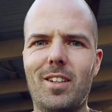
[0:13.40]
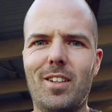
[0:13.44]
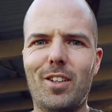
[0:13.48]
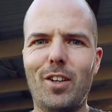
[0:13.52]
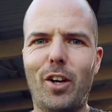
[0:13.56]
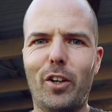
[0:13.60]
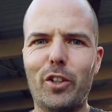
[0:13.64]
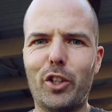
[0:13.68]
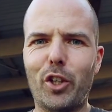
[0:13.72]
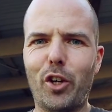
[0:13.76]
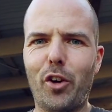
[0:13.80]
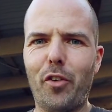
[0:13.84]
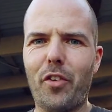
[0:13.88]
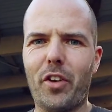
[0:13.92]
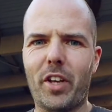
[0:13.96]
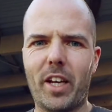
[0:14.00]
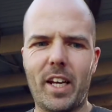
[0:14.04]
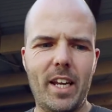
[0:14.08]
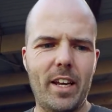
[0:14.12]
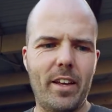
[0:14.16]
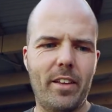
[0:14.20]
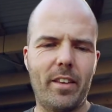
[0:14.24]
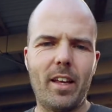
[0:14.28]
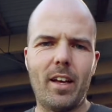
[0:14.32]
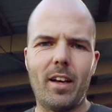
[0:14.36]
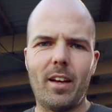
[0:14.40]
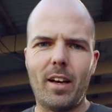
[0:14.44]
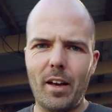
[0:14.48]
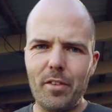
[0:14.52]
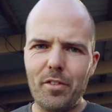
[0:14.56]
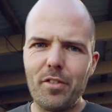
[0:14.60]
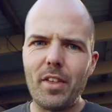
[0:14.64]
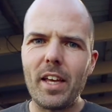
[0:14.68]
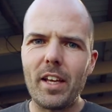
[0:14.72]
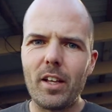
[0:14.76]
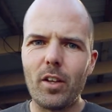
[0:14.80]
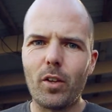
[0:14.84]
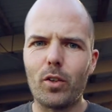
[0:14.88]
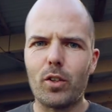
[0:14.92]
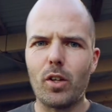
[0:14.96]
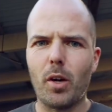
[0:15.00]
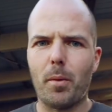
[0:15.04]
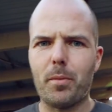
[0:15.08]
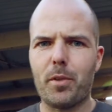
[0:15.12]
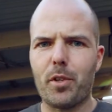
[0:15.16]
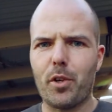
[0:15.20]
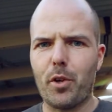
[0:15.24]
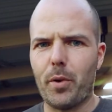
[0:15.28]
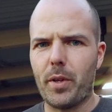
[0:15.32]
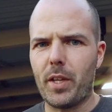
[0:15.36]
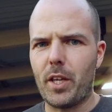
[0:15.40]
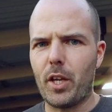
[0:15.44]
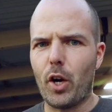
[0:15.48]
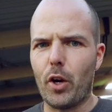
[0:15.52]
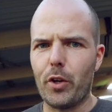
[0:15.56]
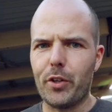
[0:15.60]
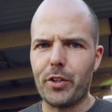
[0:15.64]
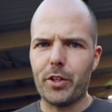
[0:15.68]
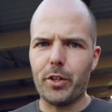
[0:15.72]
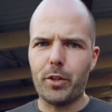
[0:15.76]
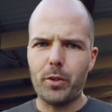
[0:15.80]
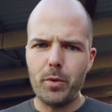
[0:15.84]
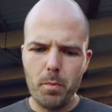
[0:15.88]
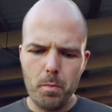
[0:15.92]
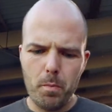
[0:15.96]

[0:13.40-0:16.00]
Not sure if you can hear that. I think it'll come through in the audio.